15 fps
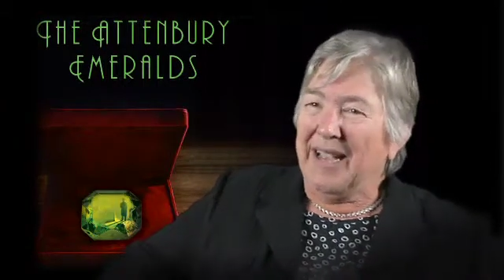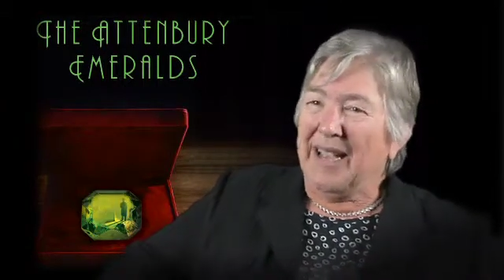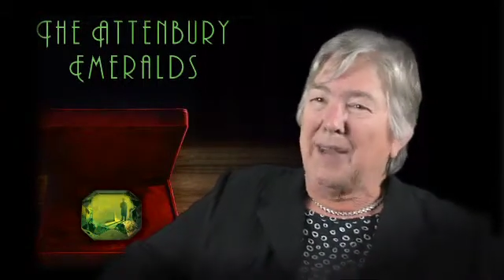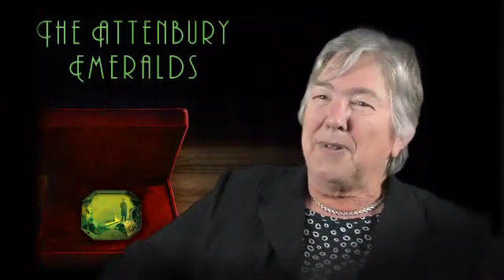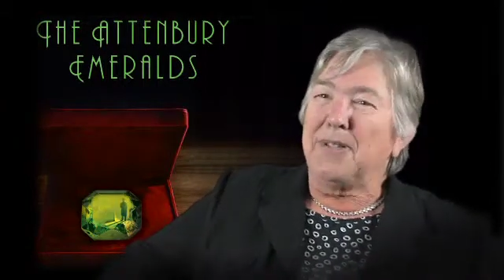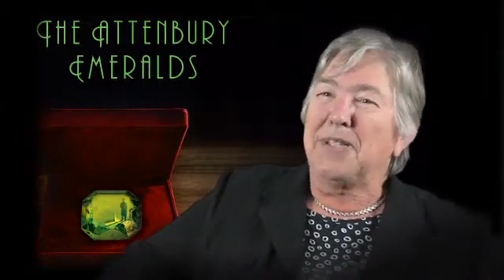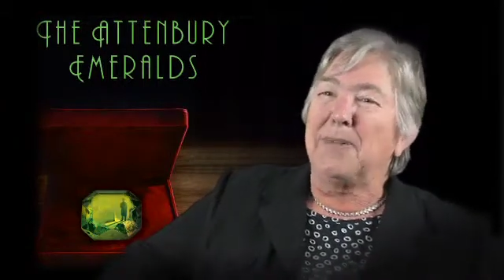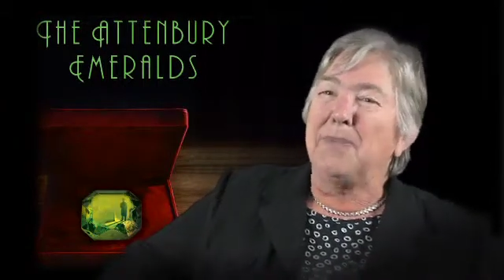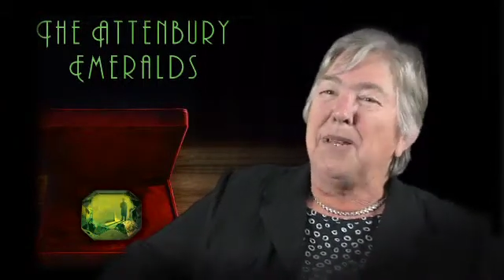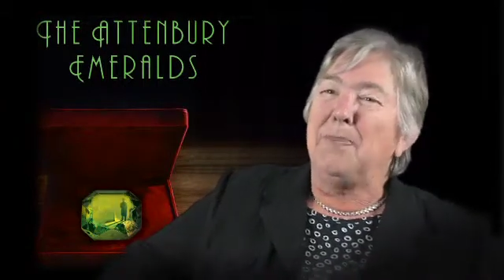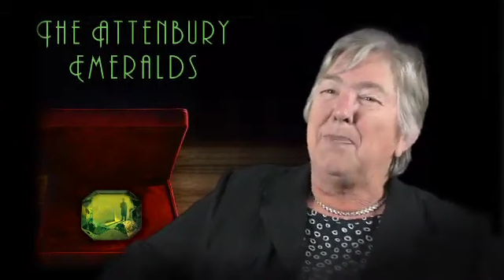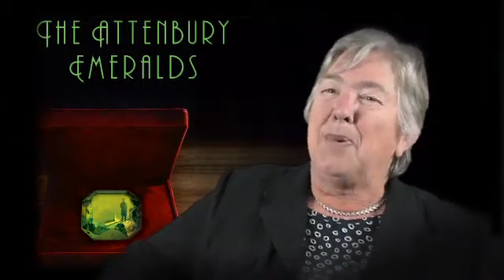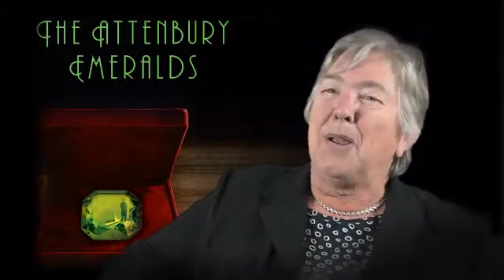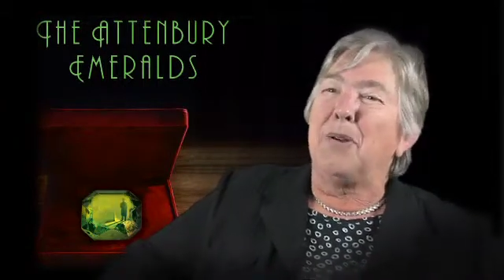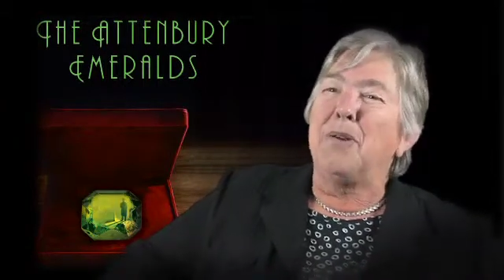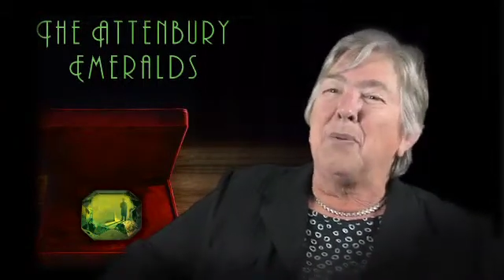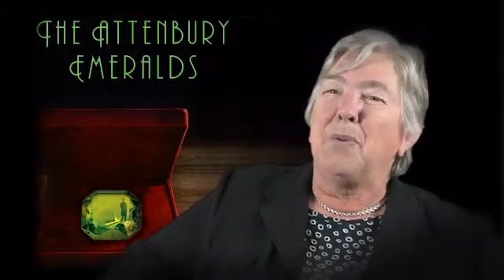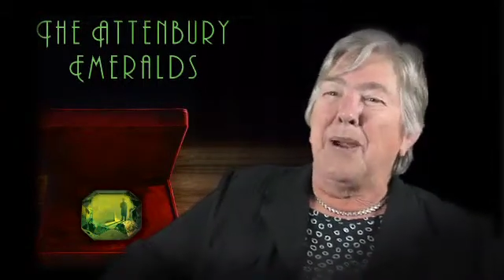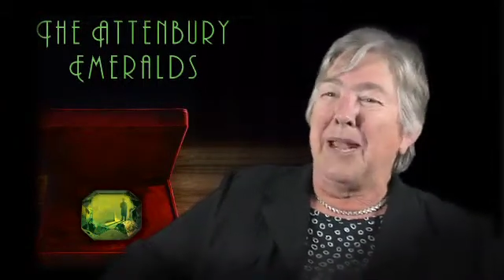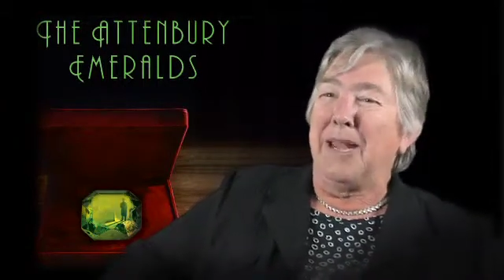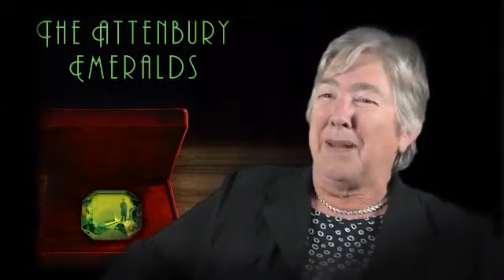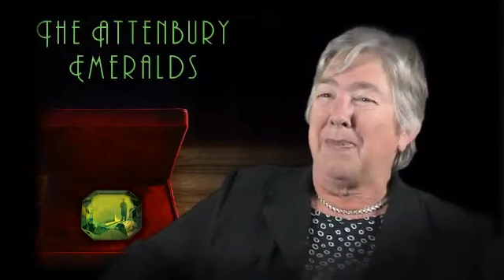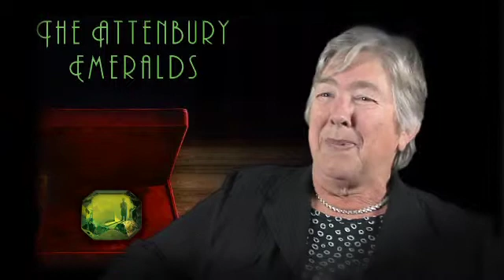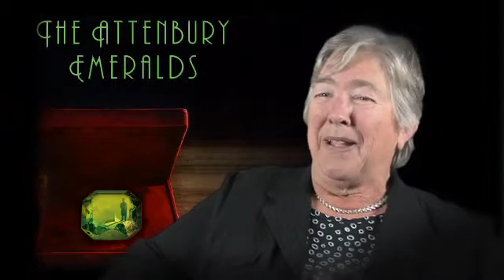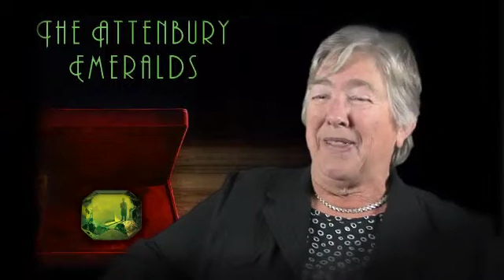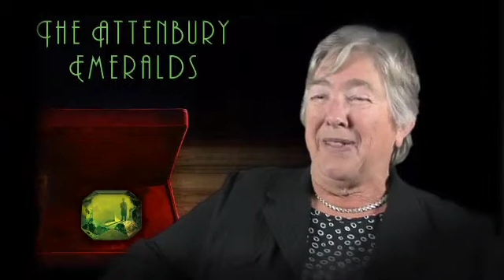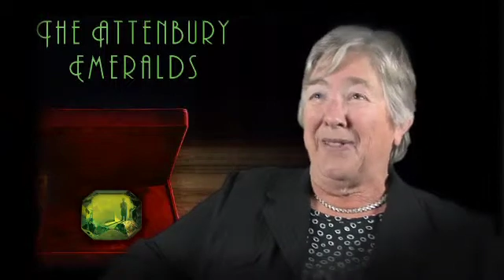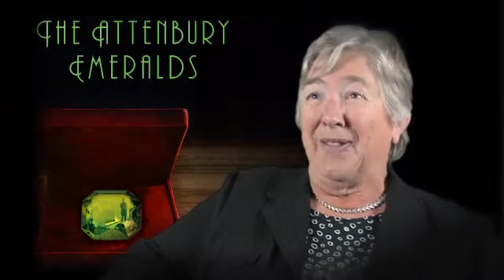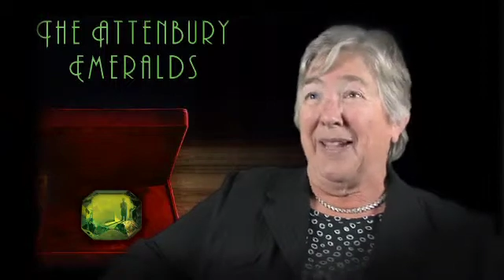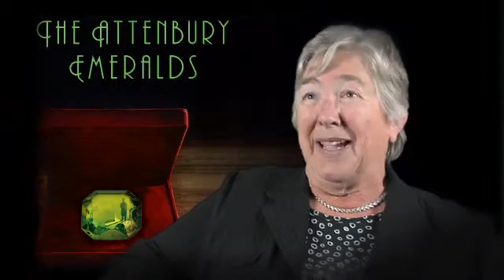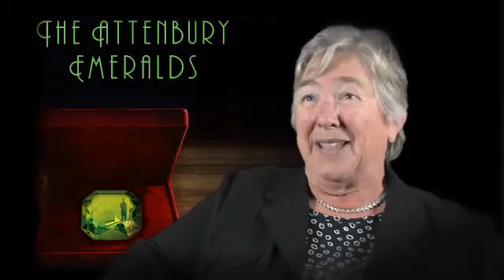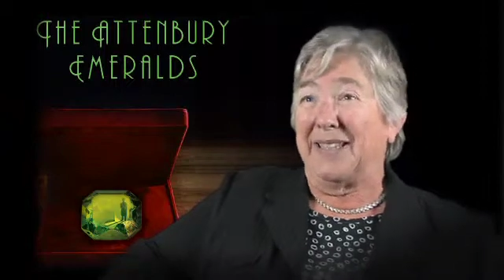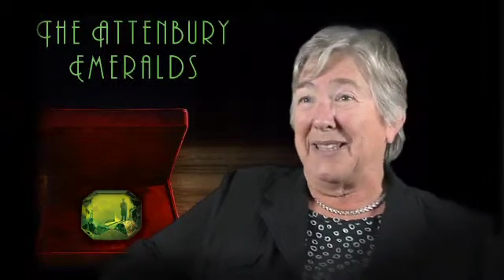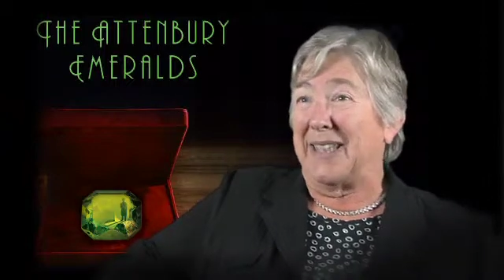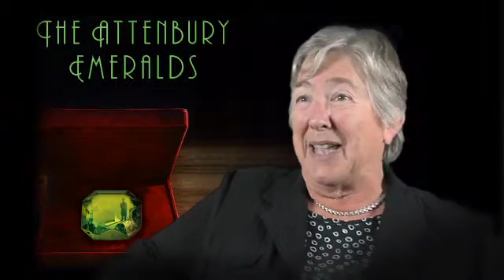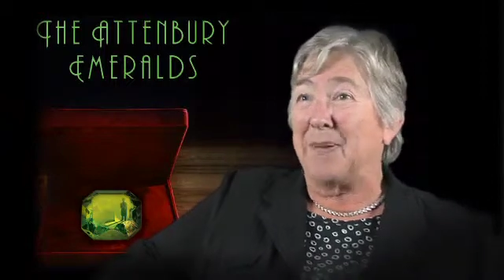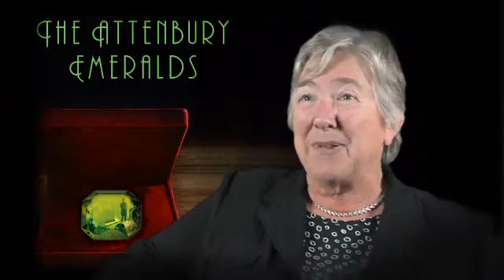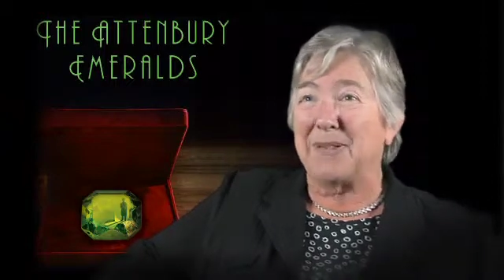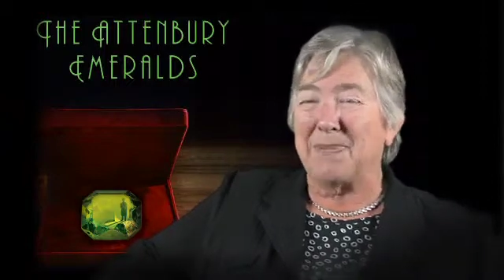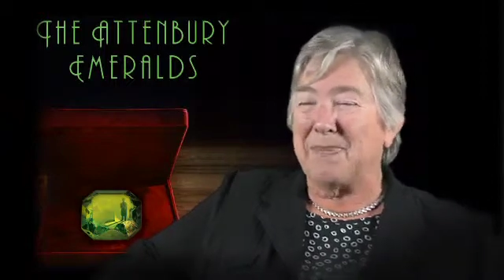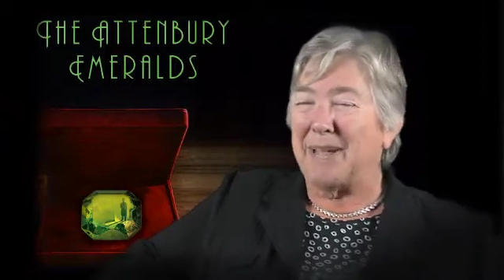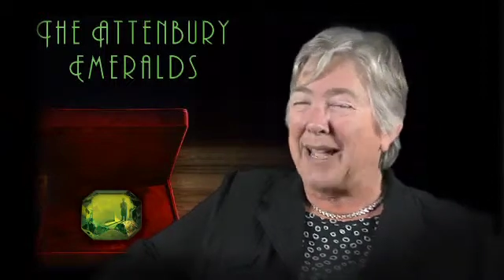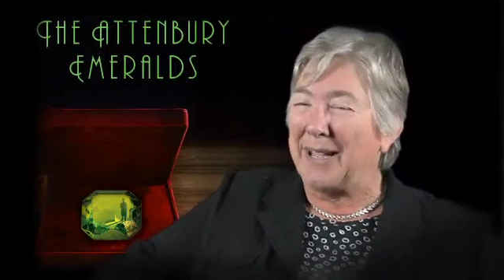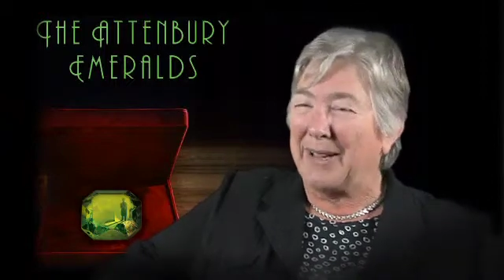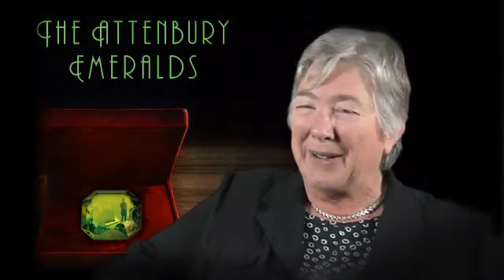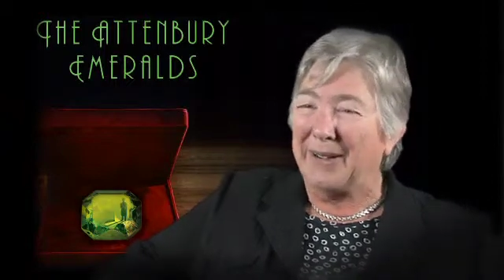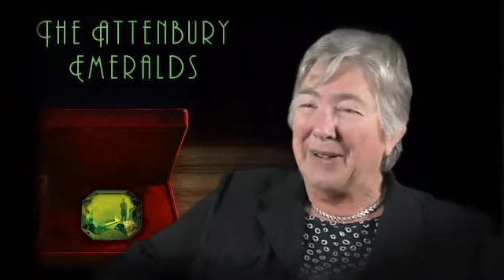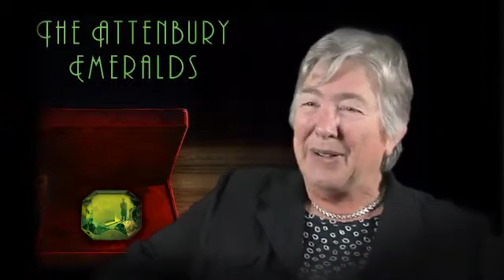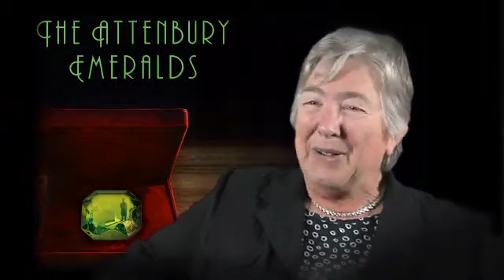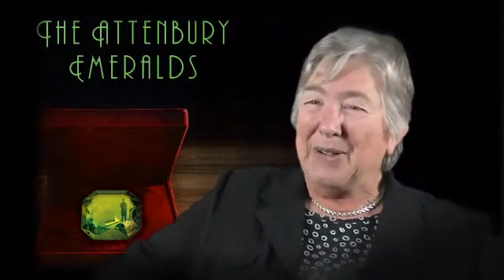I was simply blown away by the fact that there was a man